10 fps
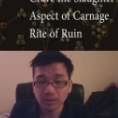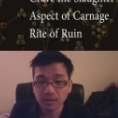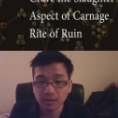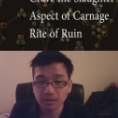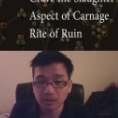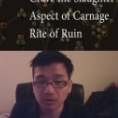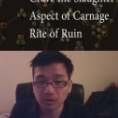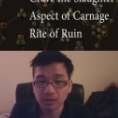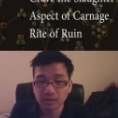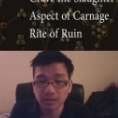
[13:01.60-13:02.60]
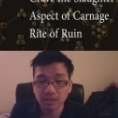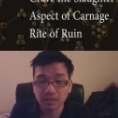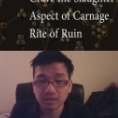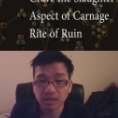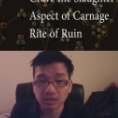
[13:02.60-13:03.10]
and go ahead and take
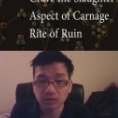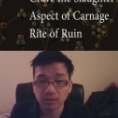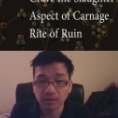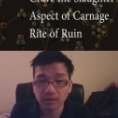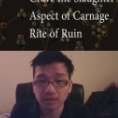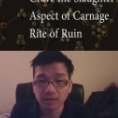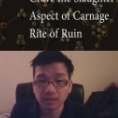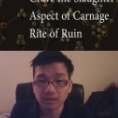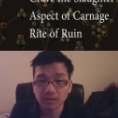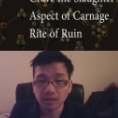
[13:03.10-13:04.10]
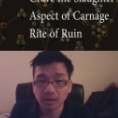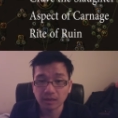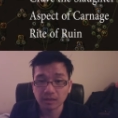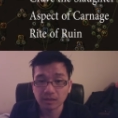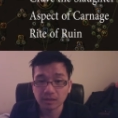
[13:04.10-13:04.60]
Sanctuary
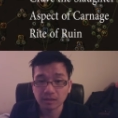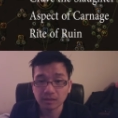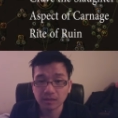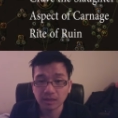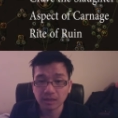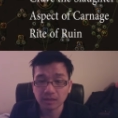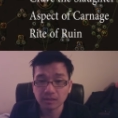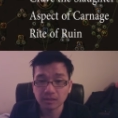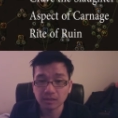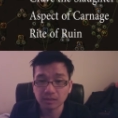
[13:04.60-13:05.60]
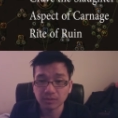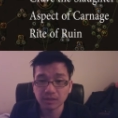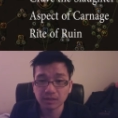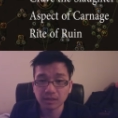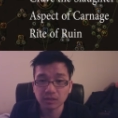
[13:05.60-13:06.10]
and take
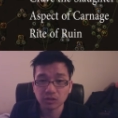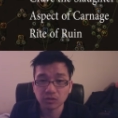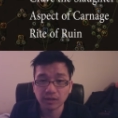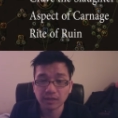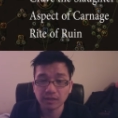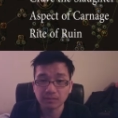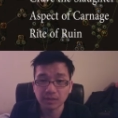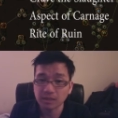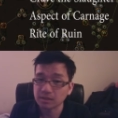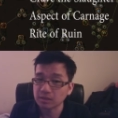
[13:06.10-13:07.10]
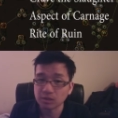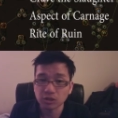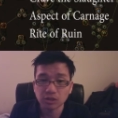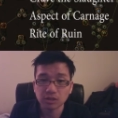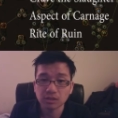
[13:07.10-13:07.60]
Discipline and Training because it's
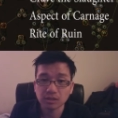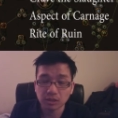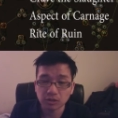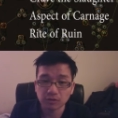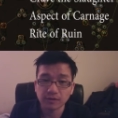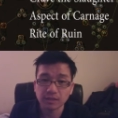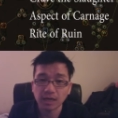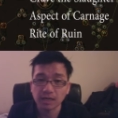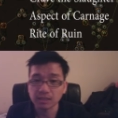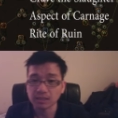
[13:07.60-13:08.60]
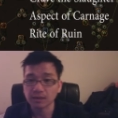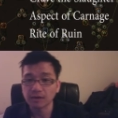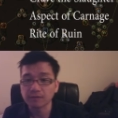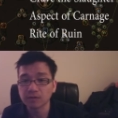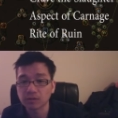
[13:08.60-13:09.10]
just such a fantastic life
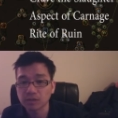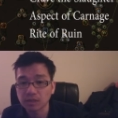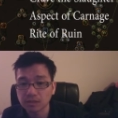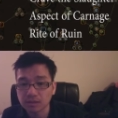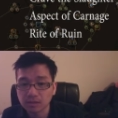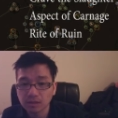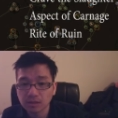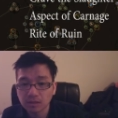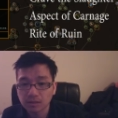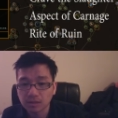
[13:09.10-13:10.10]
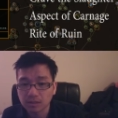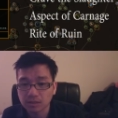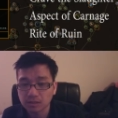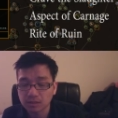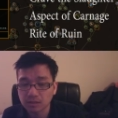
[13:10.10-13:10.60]
node cluster.
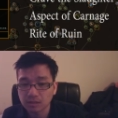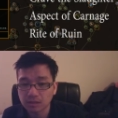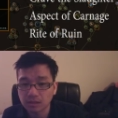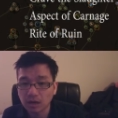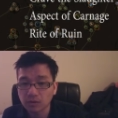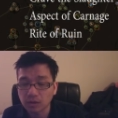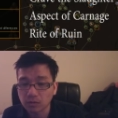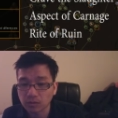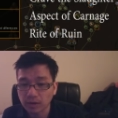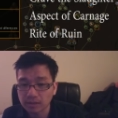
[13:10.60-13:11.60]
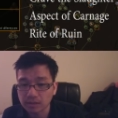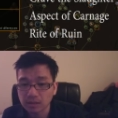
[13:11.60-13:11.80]
cluster. Now we go right.